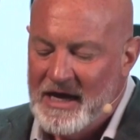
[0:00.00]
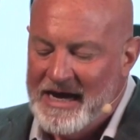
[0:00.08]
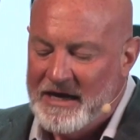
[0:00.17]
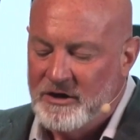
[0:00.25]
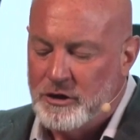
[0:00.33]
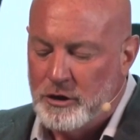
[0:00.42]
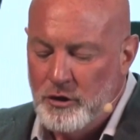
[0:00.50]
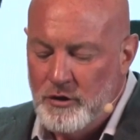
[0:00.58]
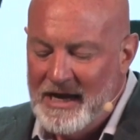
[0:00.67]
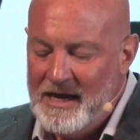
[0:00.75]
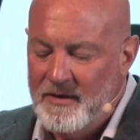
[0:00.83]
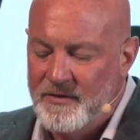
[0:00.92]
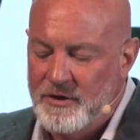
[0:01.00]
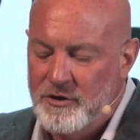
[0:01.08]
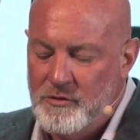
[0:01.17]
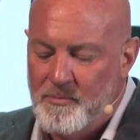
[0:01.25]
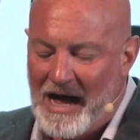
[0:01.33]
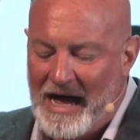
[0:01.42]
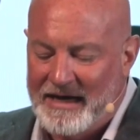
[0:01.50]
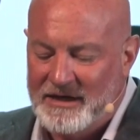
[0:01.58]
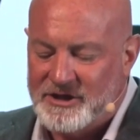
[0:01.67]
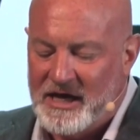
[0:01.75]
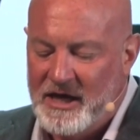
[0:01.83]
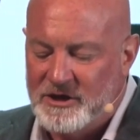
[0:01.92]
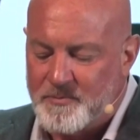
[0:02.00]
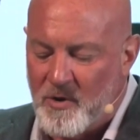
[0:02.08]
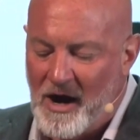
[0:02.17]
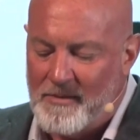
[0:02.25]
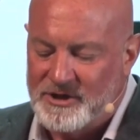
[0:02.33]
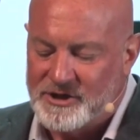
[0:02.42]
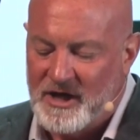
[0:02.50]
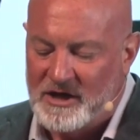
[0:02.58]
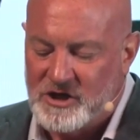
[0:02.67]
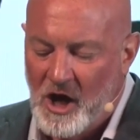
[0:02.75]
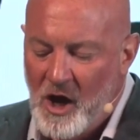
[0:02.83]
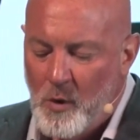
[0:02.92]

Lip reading: including the new bodies he has promised us.